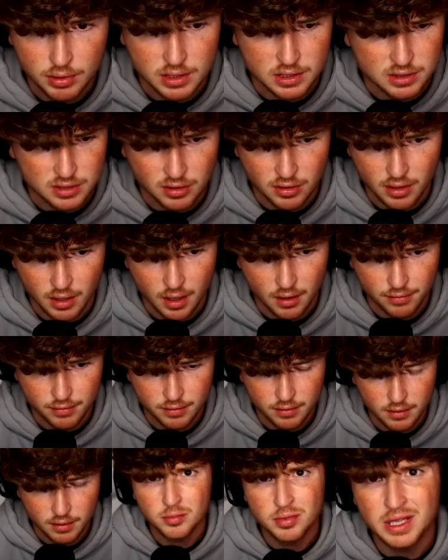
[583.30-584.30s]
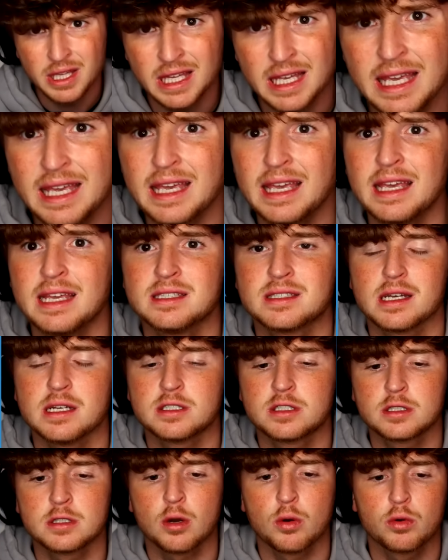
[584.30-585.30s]
Please turn off. Please,
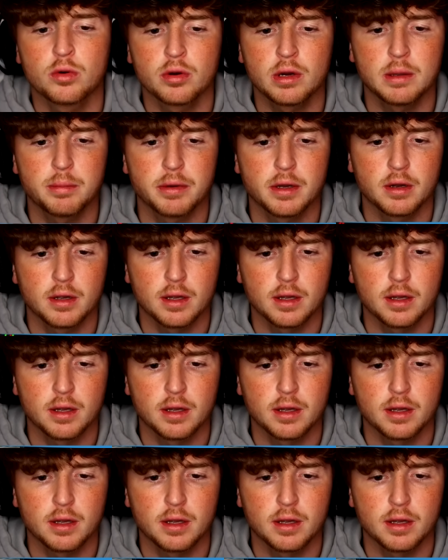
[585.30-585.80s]
it's so creepy.